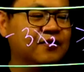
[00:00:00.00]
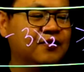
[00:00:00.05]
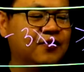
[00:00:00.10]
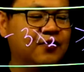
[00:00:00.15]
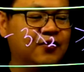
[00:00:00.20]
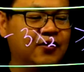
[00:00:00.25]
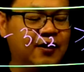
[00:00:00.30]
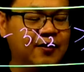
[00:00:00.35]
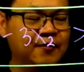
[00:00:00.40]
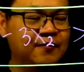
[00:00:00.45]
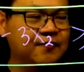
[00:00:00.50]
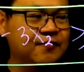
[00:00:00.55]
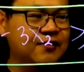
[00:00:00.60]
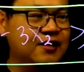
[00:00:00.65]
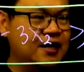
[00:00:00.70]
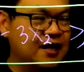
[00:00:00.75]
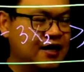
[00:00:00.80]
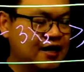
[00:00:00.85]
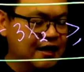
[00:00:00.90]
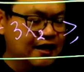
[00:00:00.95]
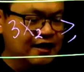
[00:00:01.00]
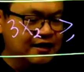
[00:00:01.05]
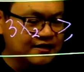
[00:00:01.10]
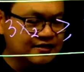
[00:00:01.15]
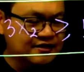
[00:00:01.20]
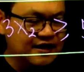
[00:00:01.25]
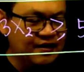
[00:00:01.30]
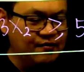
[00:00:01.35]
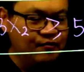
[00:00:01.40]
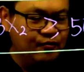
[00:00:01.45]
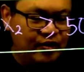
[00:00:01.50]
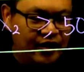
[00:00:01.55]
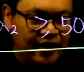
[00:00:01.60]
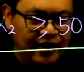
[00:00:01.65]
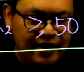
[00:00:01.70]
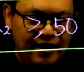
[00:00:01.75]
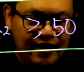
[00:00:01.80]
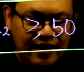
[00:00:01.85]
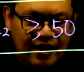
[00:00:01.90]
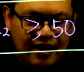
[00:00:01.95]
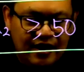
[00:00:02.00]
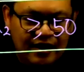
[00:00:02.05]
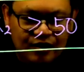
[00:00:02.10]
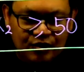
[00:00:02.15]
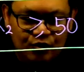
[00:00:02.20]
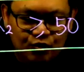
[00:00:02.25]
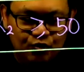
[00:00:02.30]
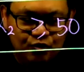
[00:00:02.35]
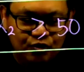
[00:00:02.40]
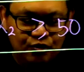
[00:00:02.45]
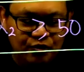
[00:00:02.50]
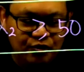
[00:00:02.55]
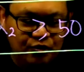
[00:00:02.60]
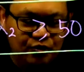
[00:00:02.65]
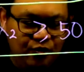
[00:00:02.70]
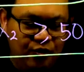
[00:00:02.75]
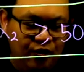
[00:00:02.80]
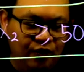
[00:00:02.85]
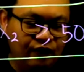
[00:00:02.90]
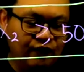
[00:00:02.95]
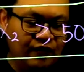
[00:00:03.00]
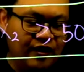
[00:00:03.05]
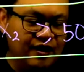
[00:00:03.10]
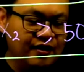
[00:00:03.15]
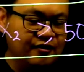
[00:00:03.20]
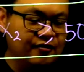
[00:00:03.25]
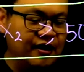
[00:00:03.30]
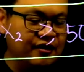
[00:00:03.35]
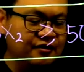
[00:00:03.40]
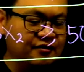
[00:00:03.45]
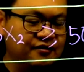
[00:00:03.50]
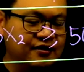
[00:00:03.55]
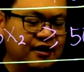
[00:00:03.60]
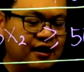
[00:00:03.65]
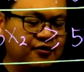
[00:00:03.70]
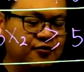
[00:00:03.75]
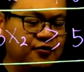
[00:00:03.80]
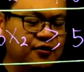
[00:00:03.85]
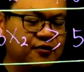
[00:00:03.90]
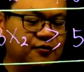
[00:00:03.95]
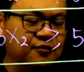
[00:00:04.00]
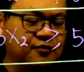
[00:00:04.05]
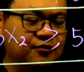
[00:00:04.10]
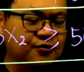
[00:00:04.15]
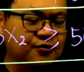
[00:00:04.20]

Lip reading: Okay? In the same way, to turn off a greater than or equal to